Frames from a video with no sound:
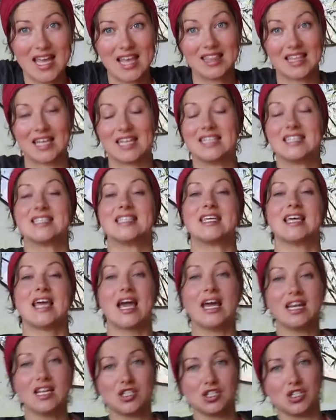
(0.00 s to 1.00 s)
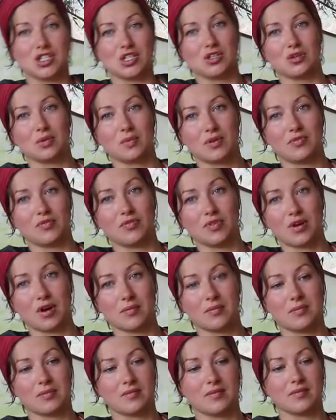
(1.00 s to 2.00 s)
that it's the energy coming
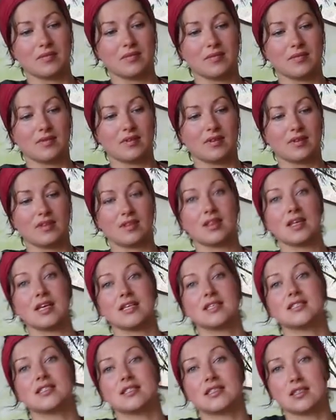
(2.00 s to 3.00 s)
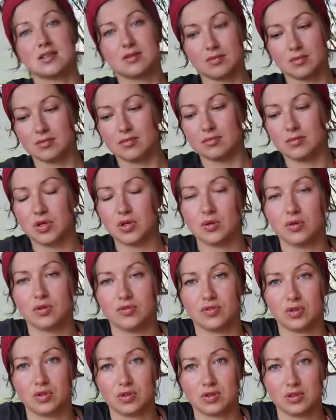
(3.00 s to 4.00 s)
from this
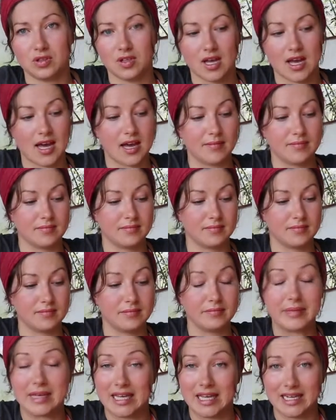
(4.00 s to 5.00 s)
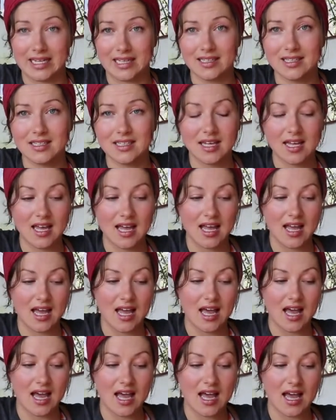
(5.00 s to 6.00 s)
beautiful bean,
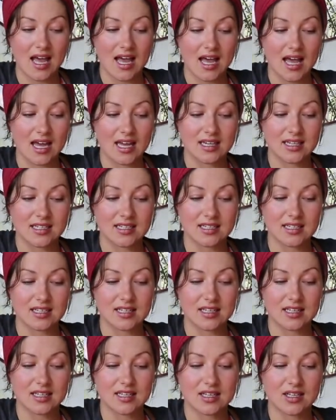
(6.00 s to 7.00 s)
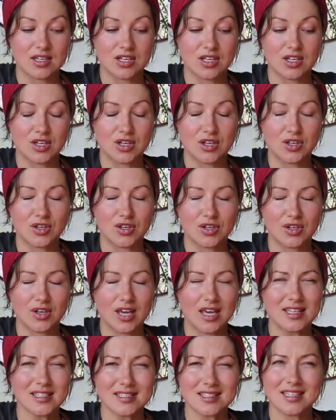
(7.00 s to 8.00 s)
and
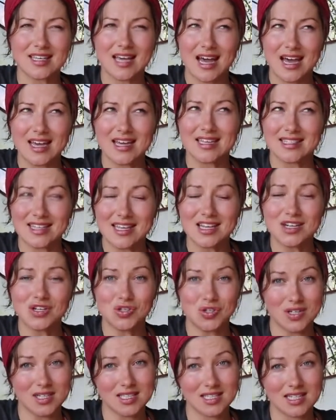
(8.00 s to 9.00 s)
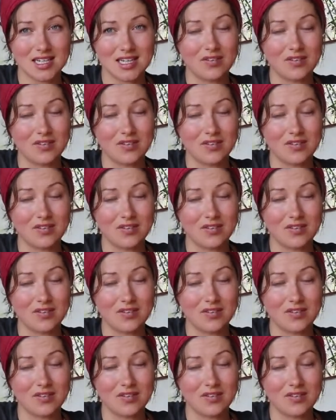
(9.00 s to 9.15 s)
it's interesting